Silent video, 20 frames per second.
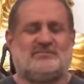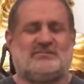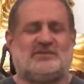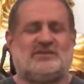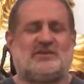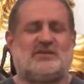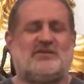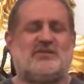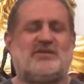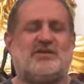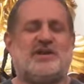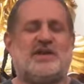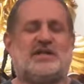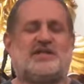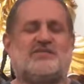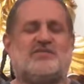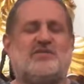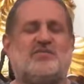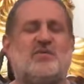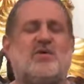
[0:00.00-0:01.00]
So for the next
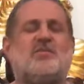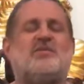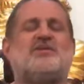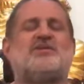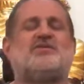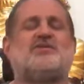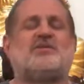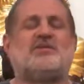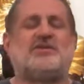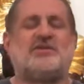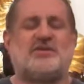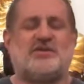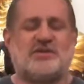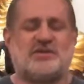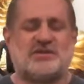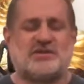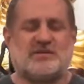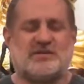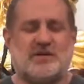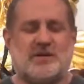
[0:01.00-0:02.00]
few moments, we'll do
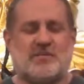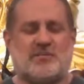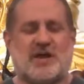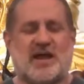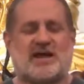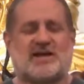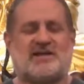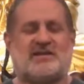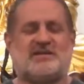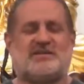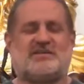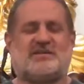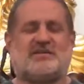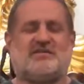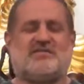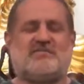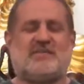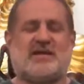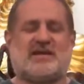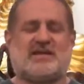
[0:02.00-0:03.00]
this practice
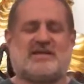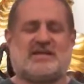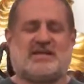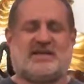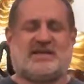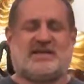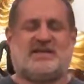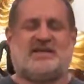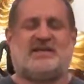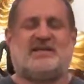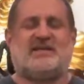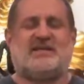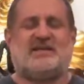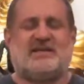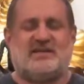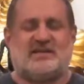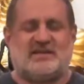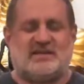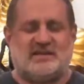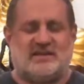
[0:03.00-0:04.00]
of metta,
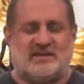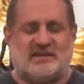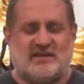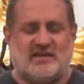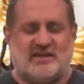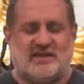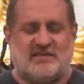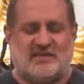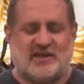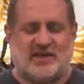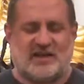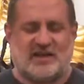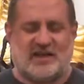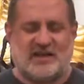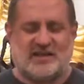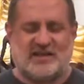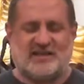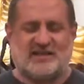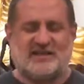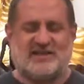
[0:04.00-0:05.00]
loving
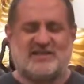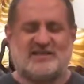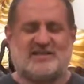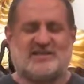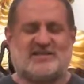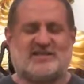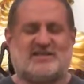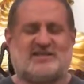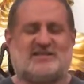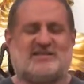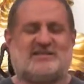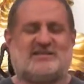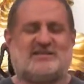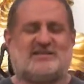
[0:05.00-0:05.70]
kindness